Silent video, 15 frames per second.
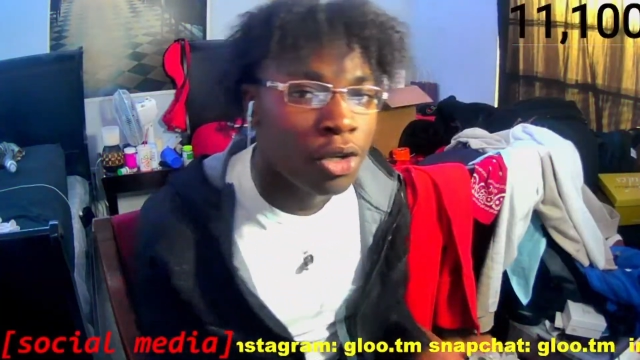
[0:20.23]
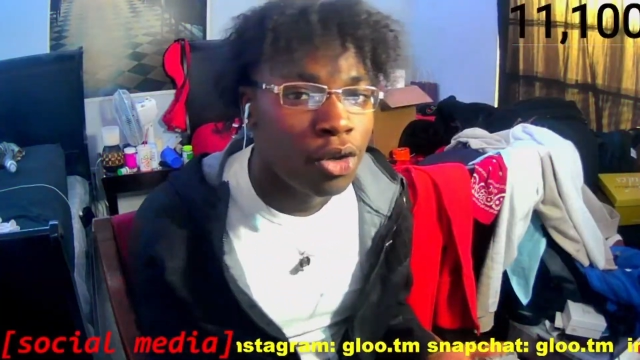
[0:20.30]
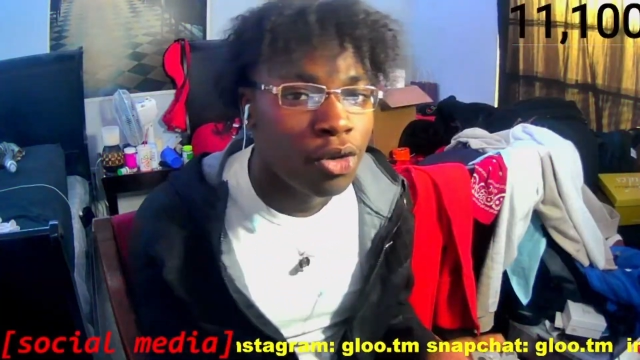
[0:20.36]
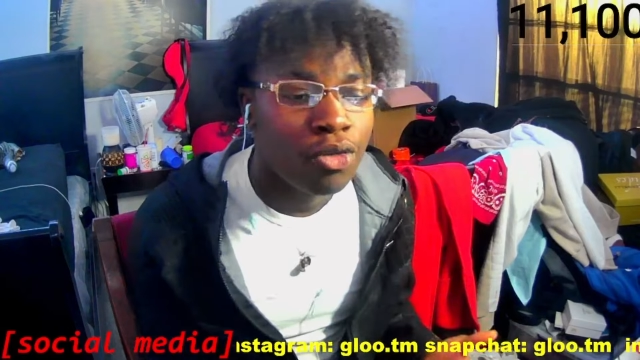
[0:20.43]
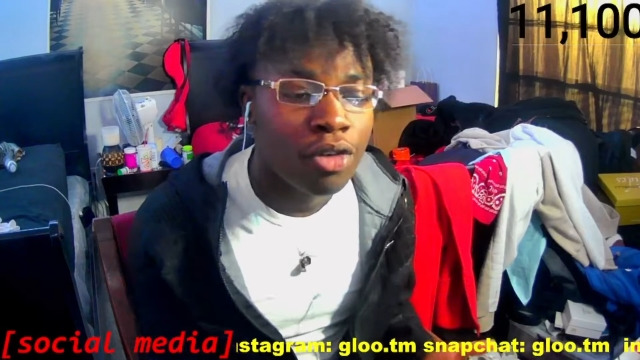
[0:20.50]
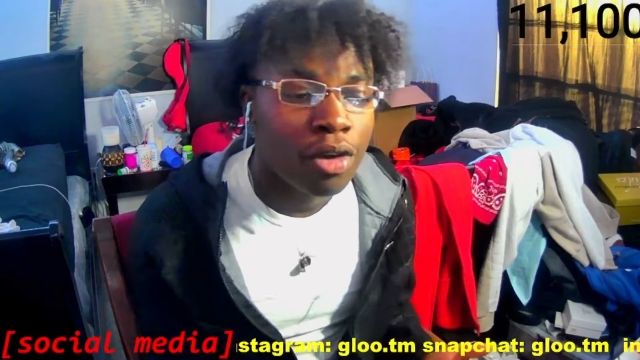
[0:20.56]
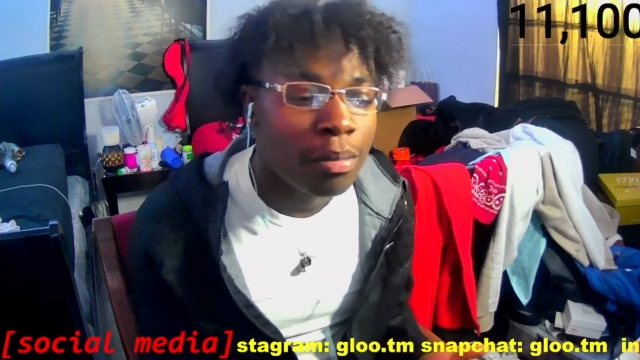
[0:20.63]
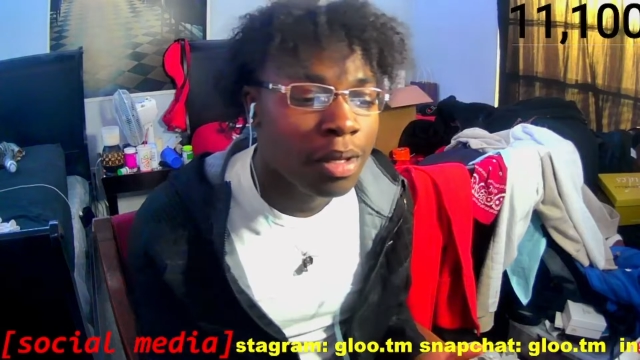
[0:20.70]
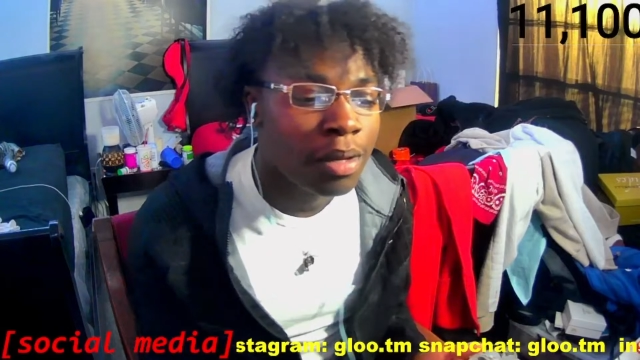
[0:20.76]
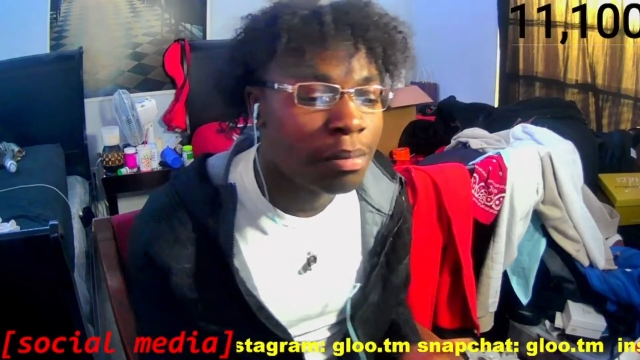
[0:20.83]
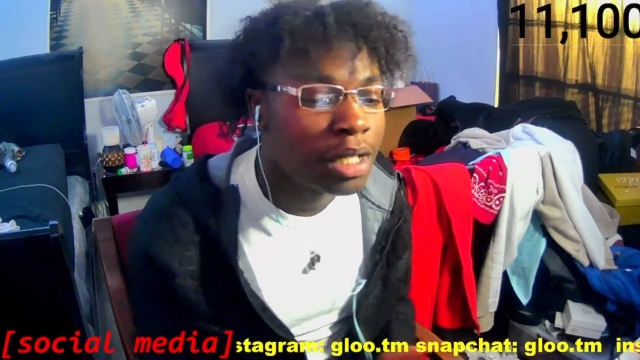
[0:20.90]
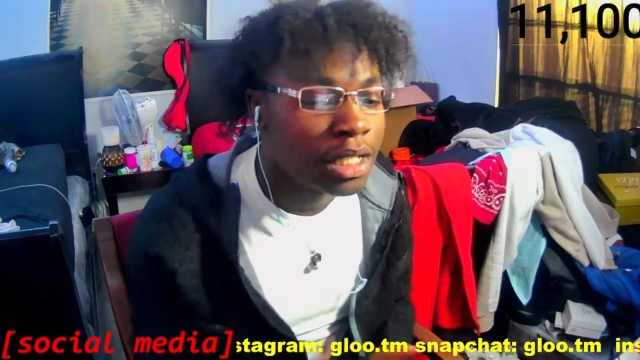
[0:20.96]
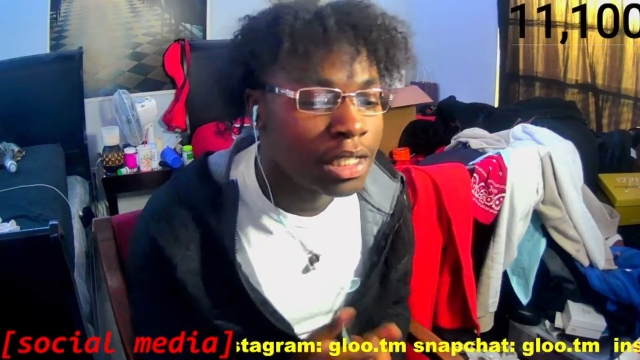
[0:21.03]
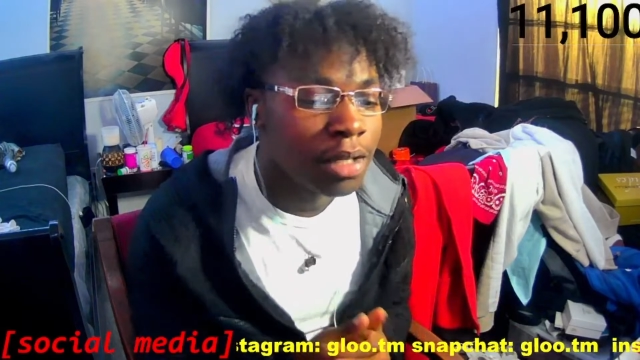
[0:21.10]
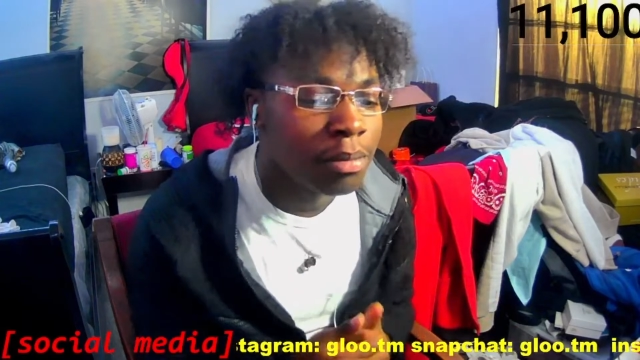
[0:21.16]
You feel me?
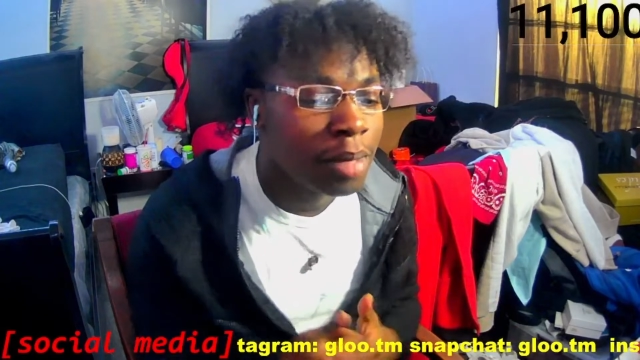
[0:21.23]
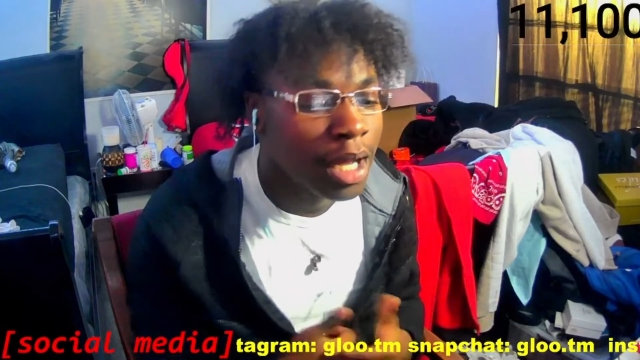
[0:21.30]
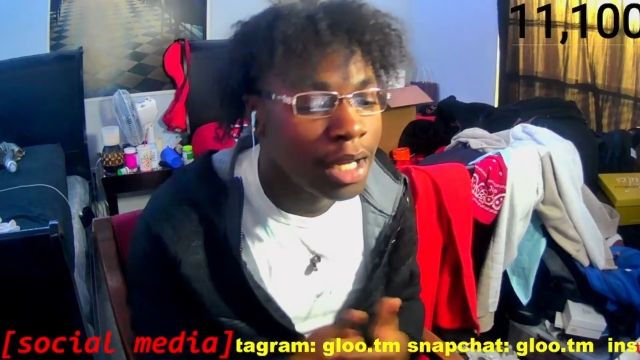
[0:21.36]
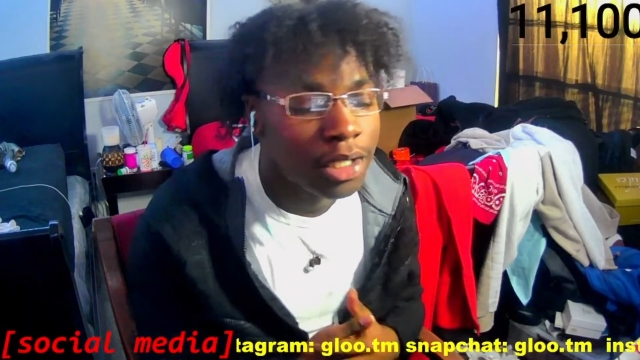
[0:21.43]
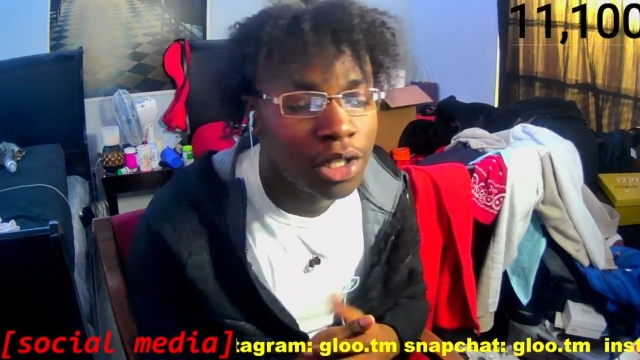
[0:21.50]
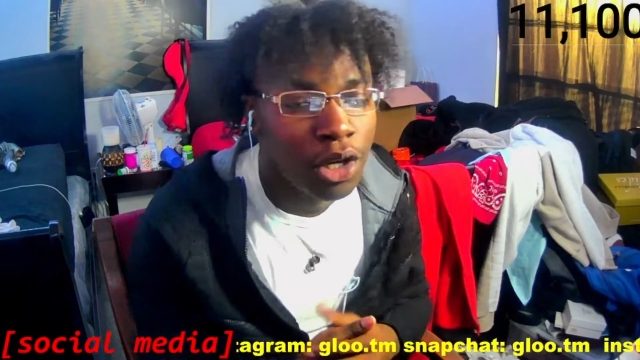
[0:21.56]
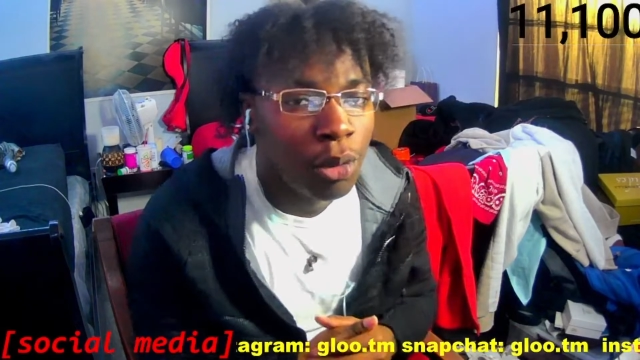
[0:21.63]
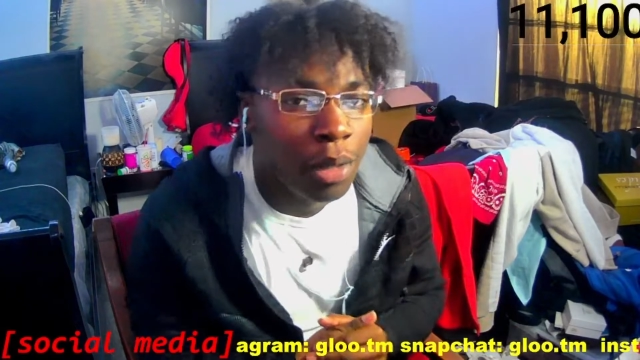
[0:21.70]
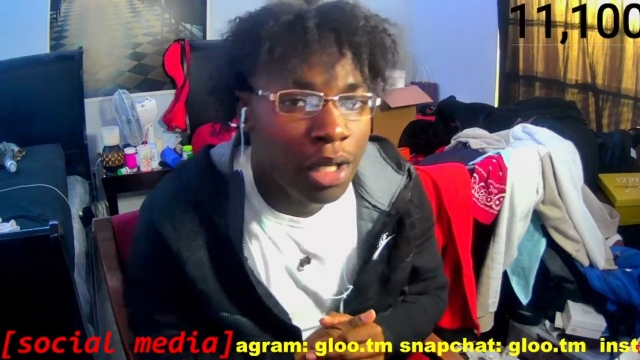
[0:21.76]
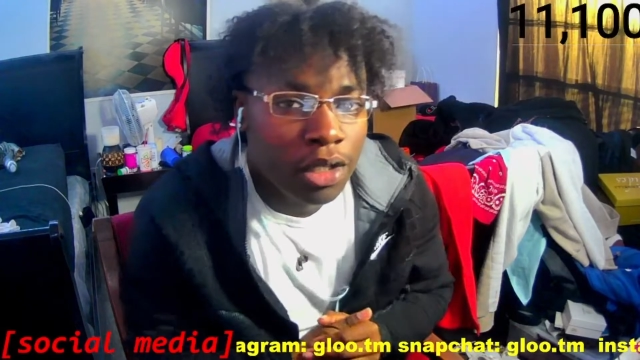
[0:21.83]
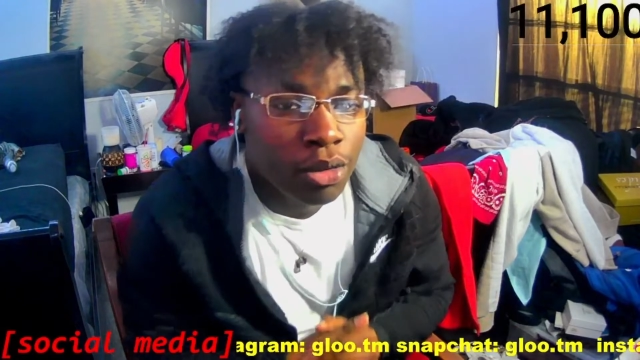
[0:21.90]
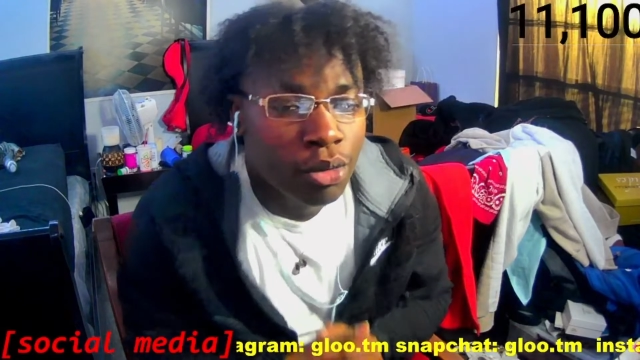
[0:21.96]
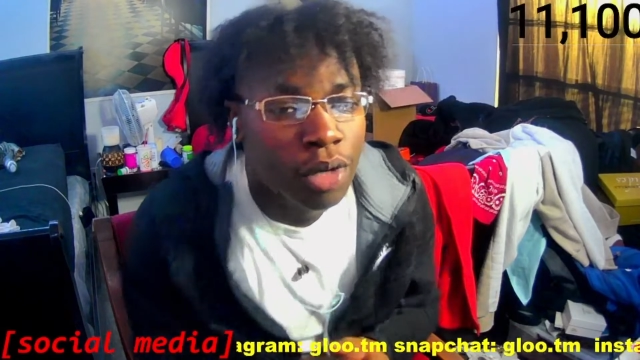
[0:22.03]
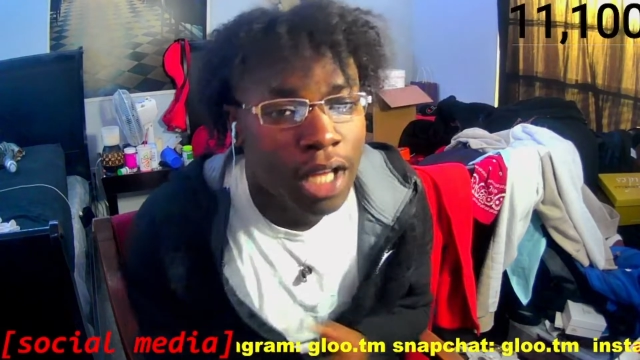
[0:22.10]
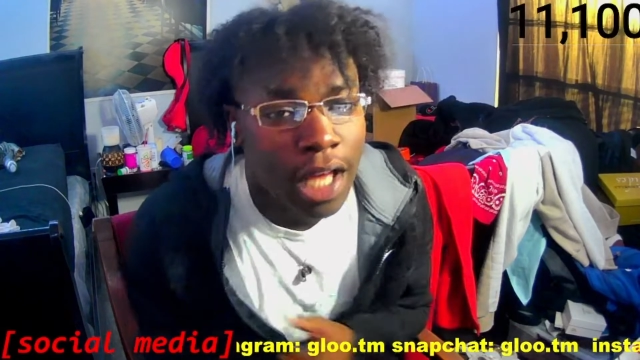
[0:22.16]
But somebody told me
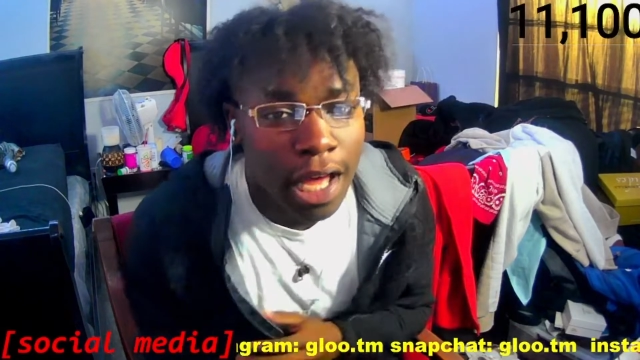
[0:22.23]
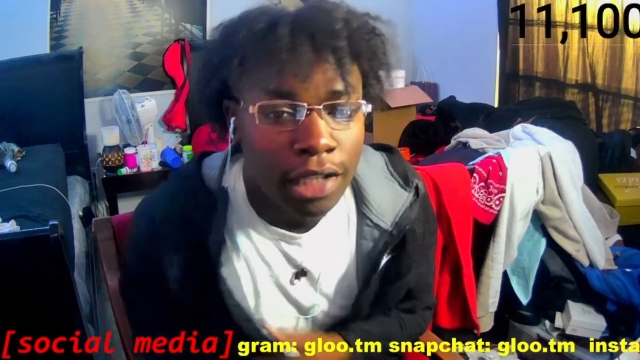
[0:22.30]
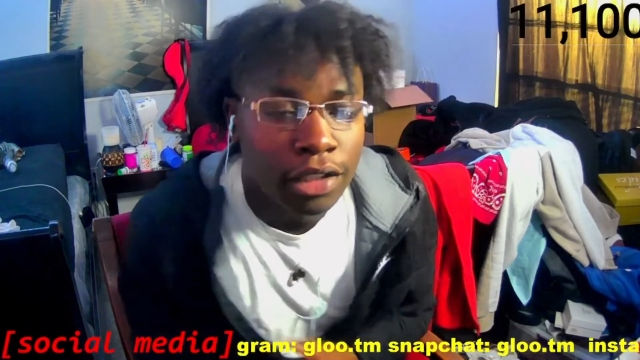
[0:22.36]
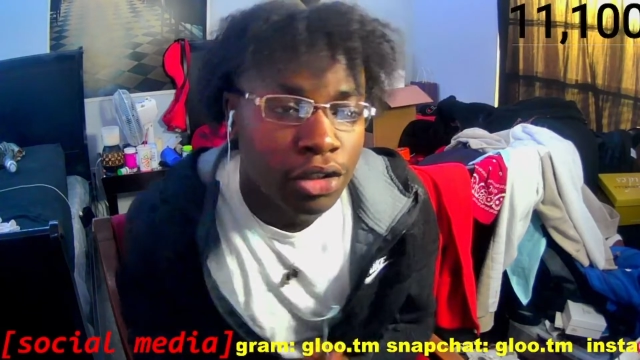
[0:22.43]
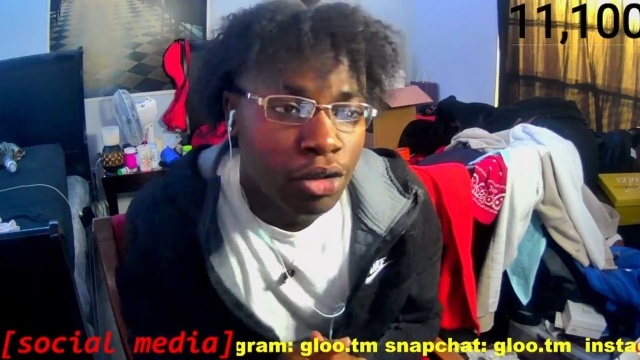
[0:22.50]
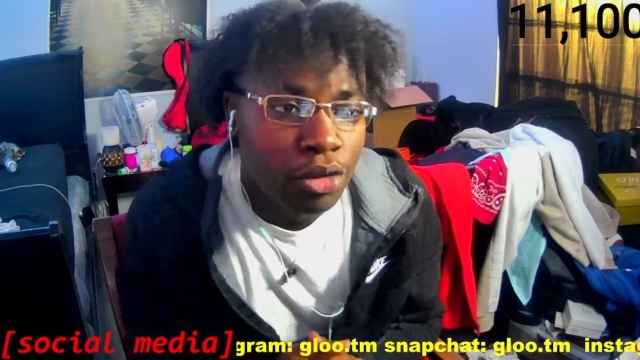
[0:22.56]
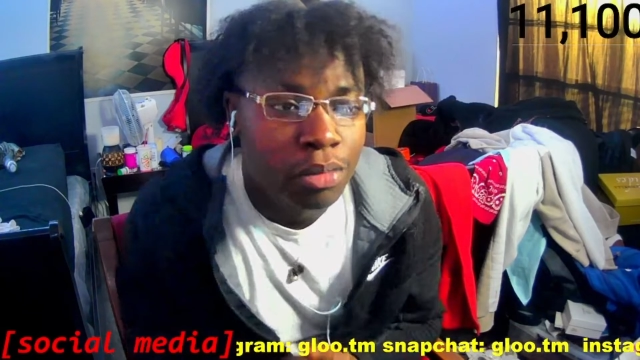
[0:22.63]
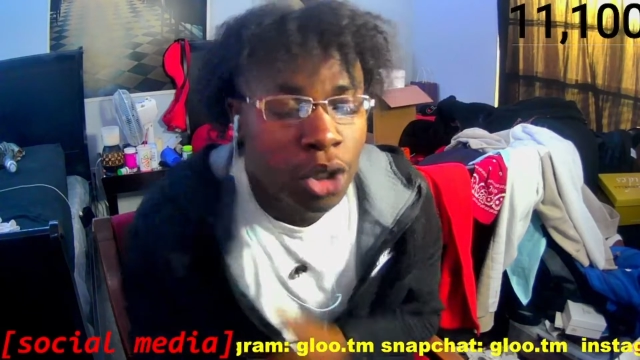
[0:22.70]
to react to him,